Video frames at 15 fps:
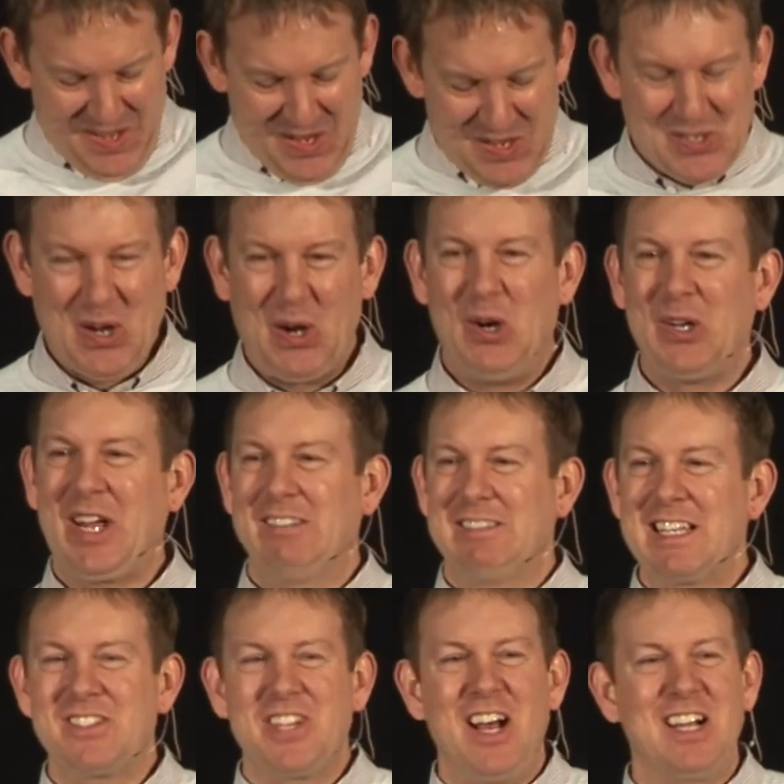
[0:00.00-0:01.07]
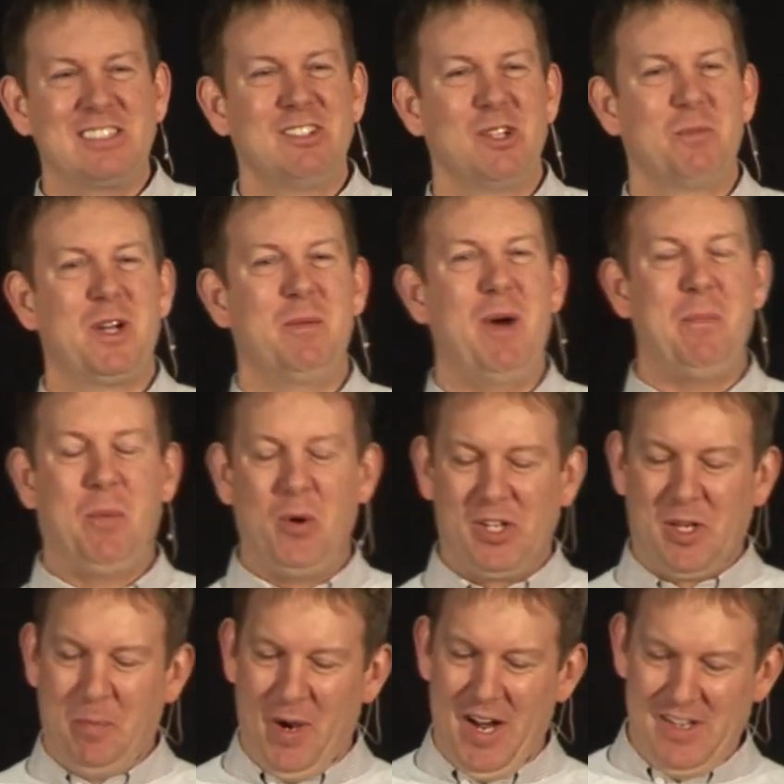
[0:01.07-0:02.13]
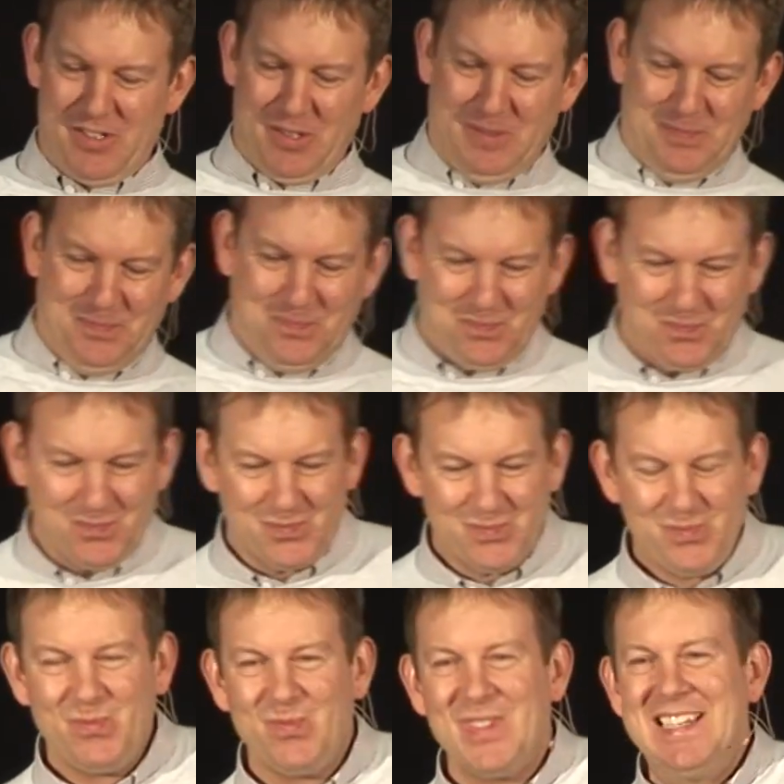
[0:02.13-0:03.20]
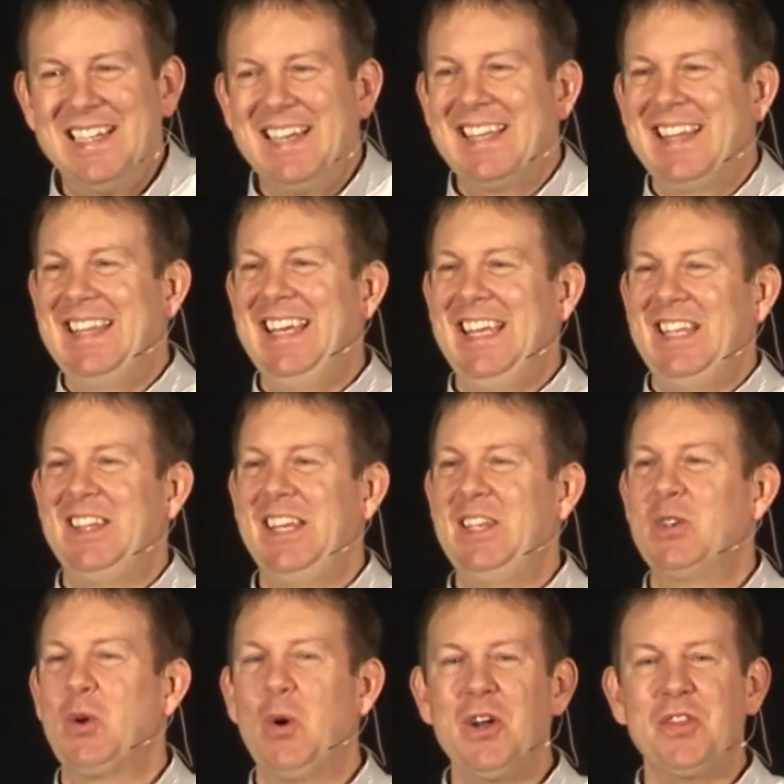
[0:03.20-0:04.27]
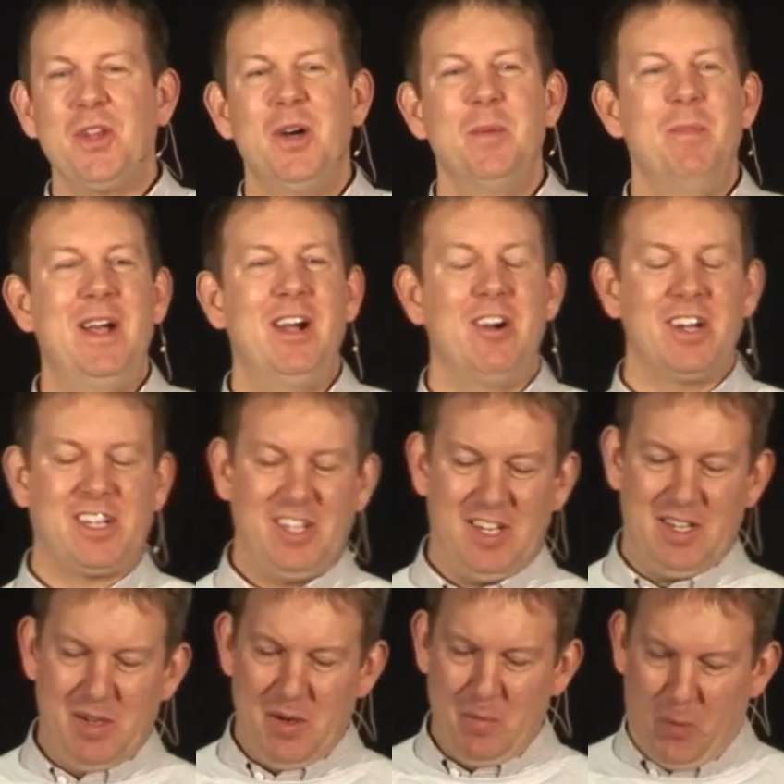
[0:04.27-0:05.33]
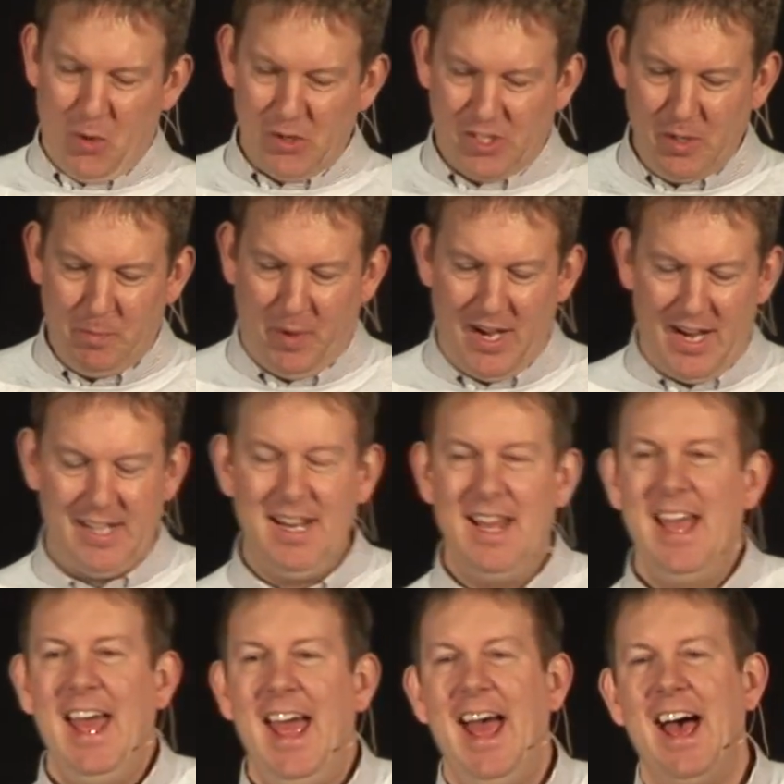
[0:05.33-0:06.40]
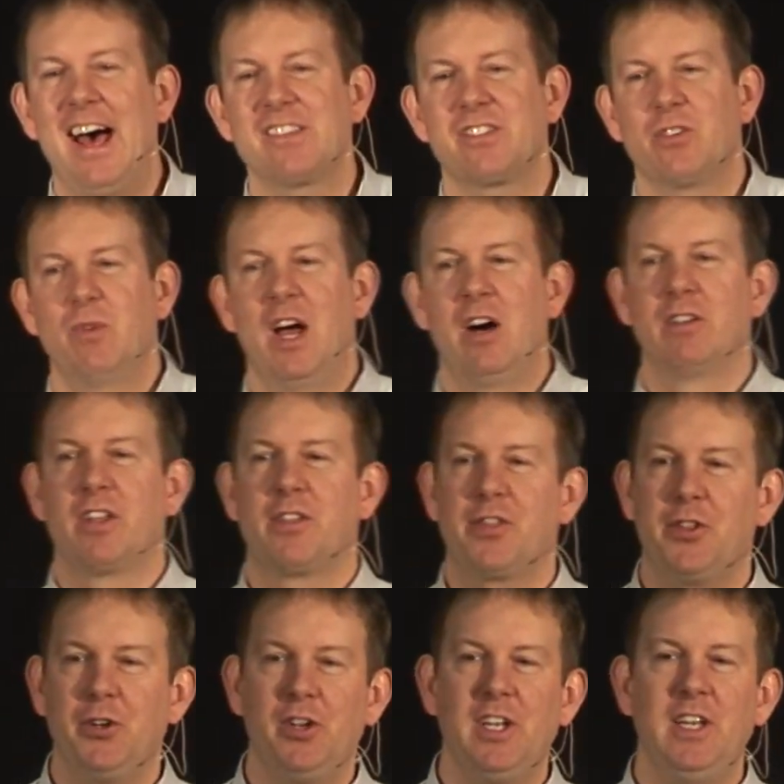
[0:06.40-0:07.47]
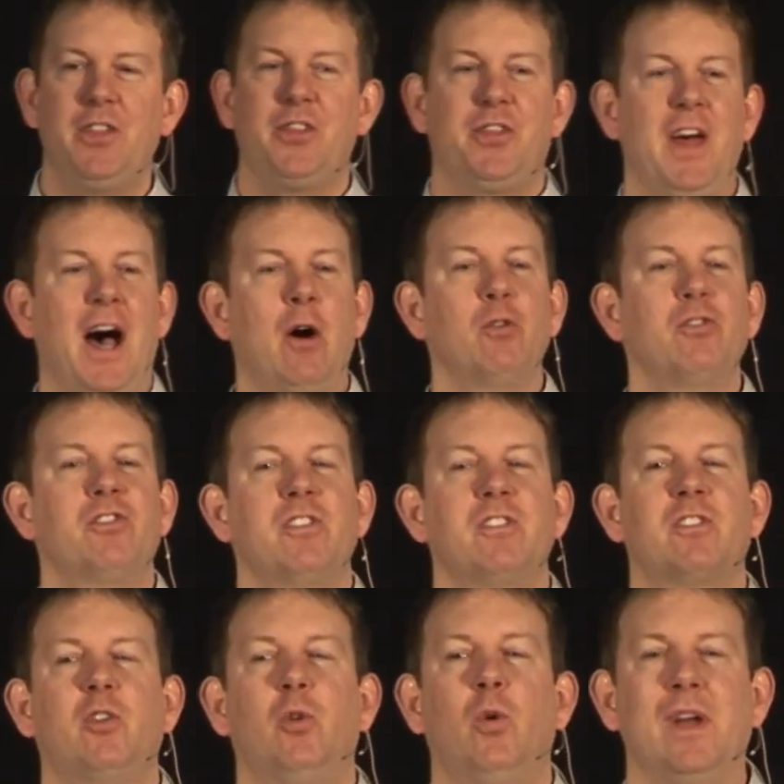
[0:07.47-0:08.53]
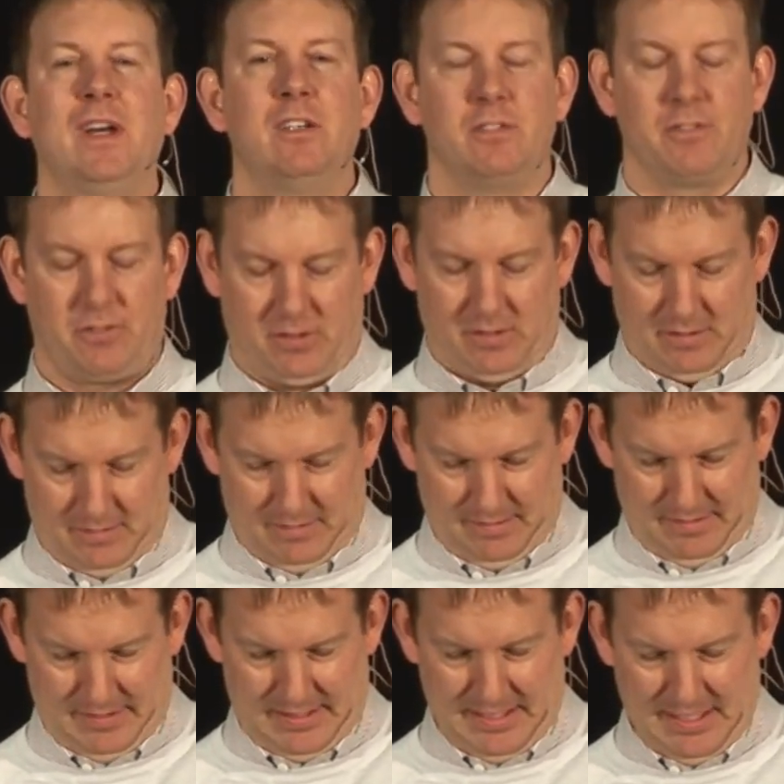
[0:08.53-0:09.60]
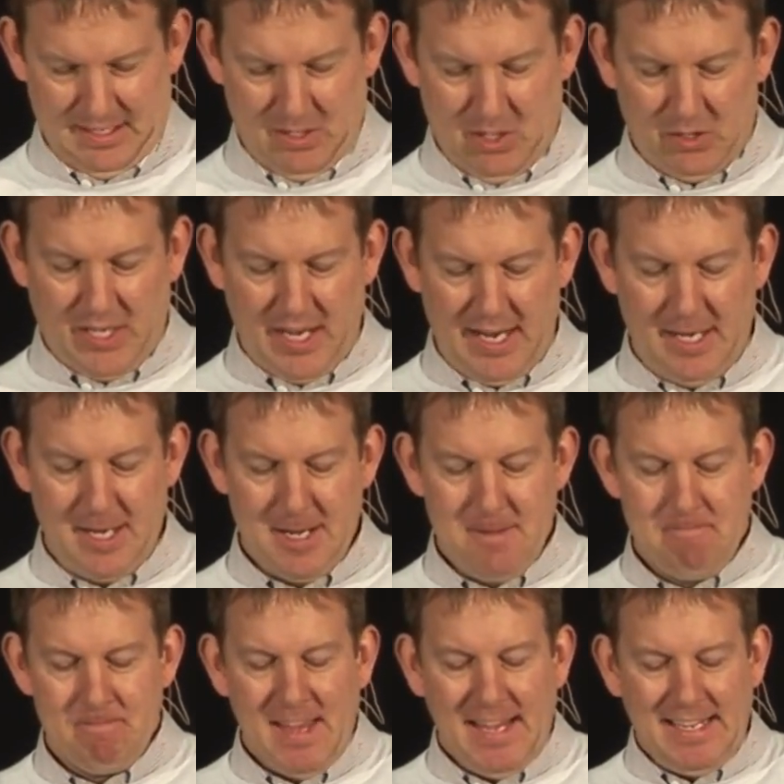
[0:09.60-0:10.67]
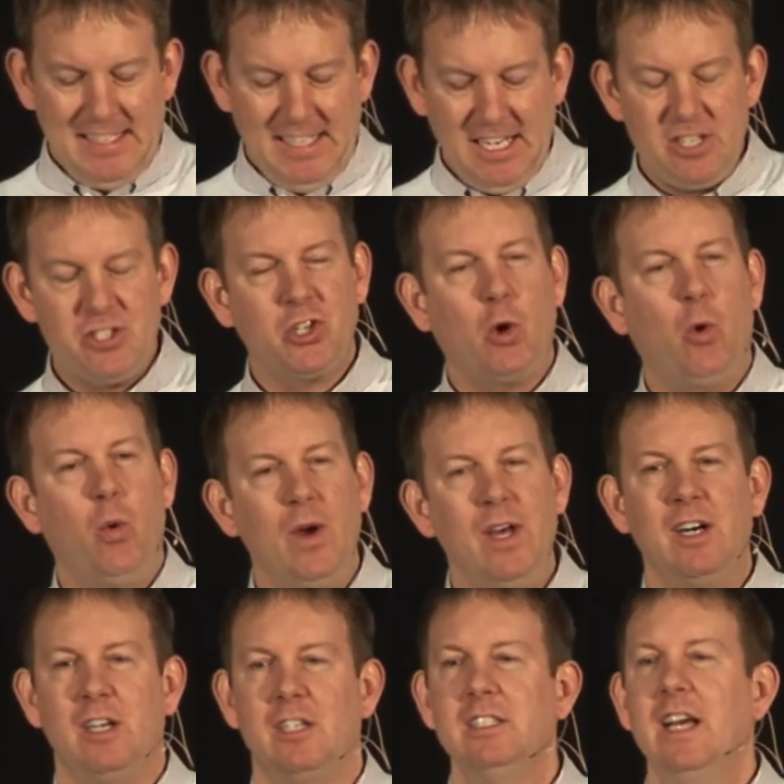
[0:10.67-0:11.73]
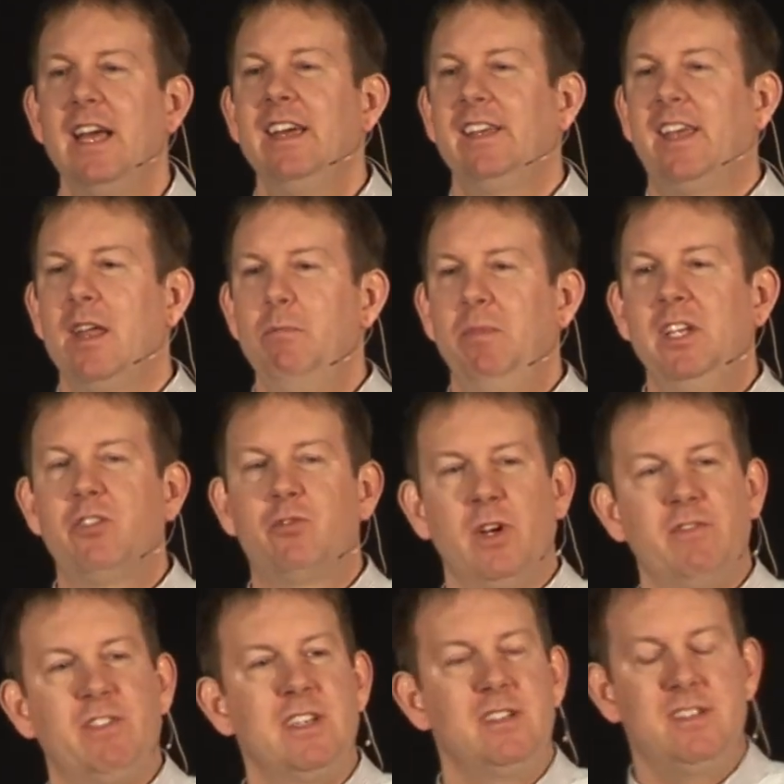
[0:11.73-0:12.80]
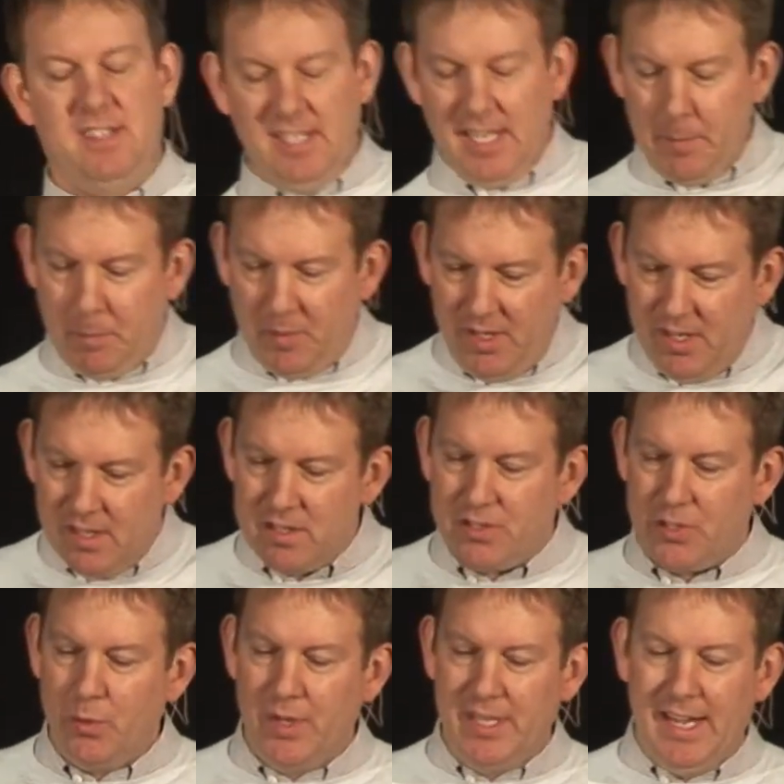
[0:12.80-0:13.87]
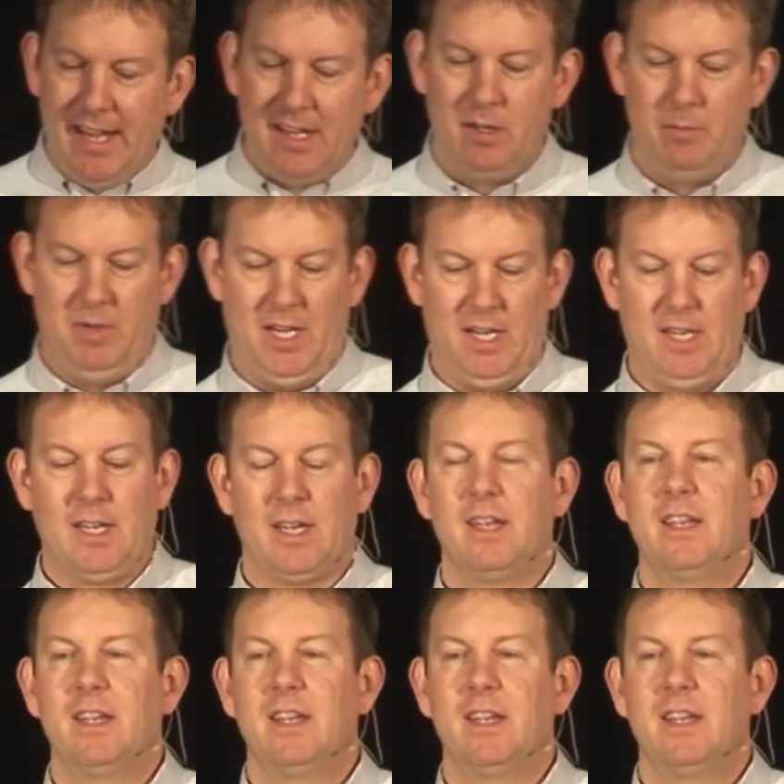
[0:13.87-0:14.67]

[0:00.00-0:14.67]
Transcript: So, okay, let's talk a little bit about porcupines. The North American porcupine has around 30,000 quills, okay? And each quill can be driven deep into an enemy,